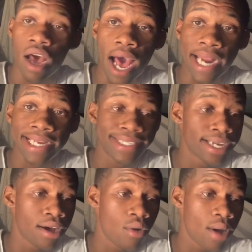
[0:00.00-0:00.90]
I need
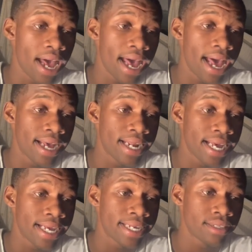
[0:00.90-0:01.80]
some wet.
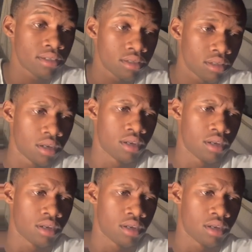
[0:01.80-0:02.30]
This.